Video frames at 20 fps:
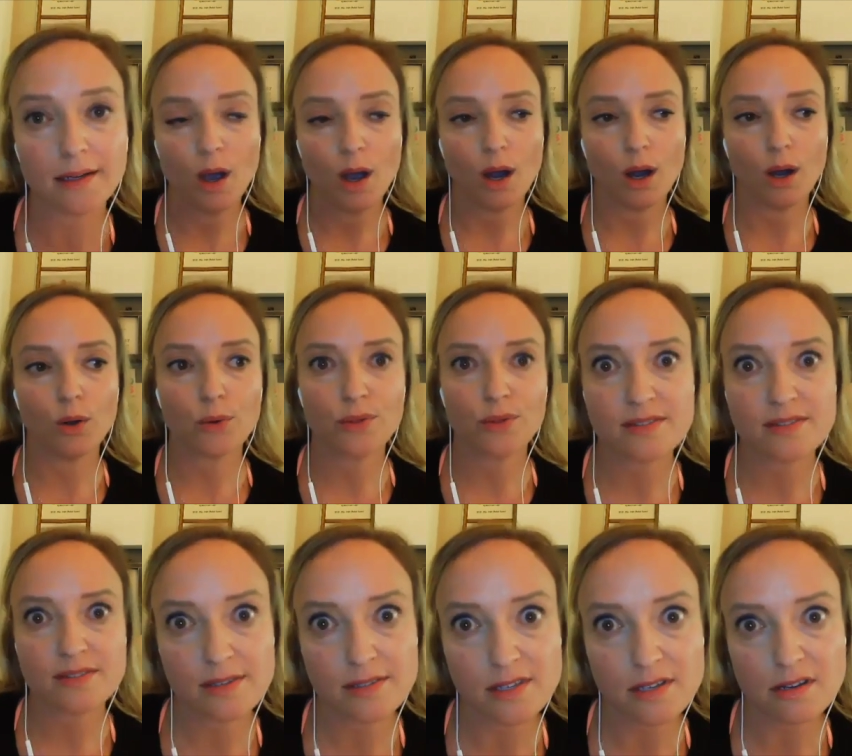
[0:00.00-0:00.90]
Oh,
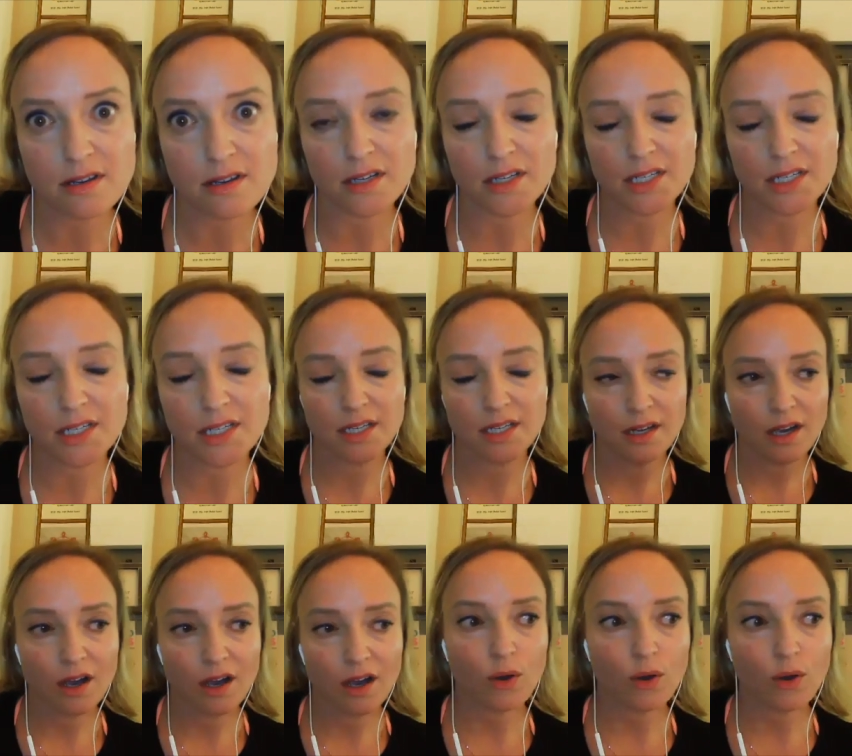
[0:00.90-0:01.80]
this isn't good.
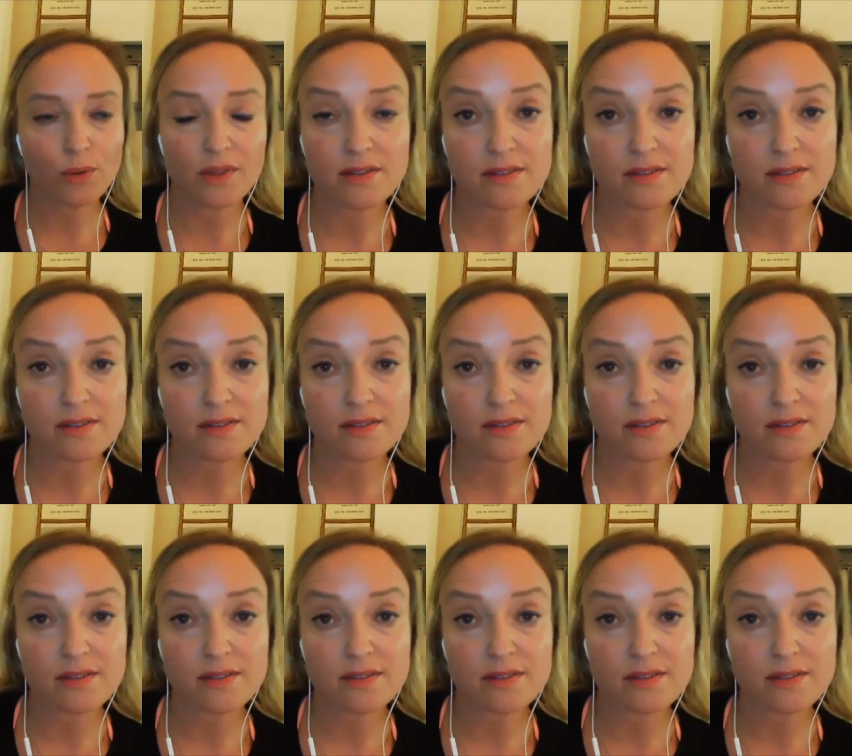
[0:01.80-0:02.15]
Oh, this is